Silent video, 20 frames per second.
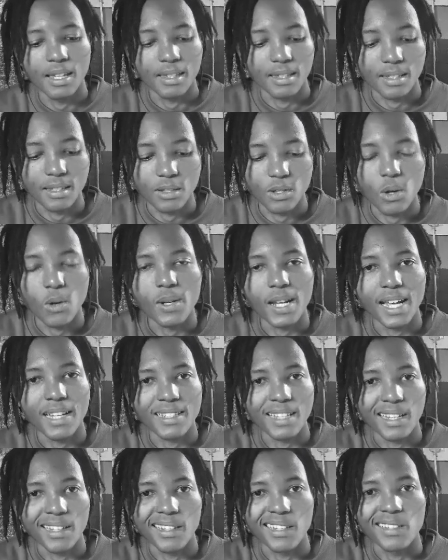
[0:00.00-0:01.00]
this node has
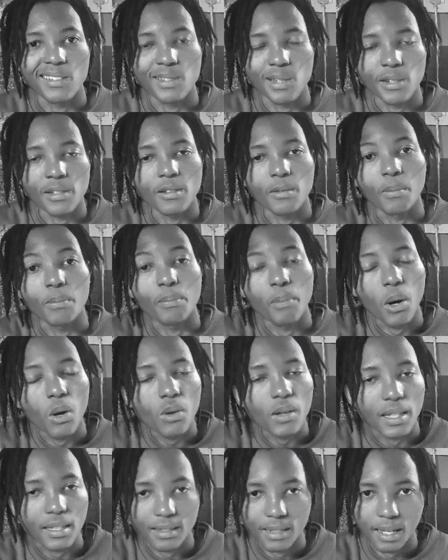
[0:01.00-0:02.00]
an internal
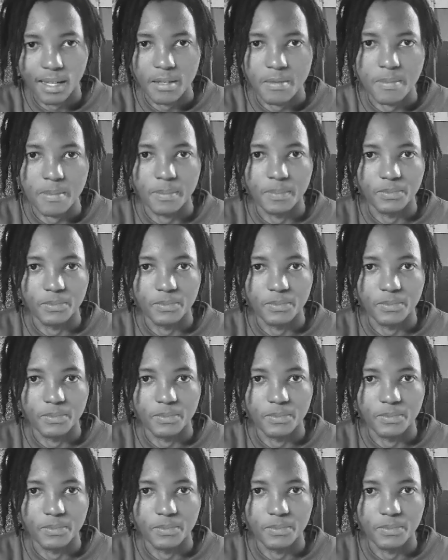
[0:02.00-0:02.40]
polling time.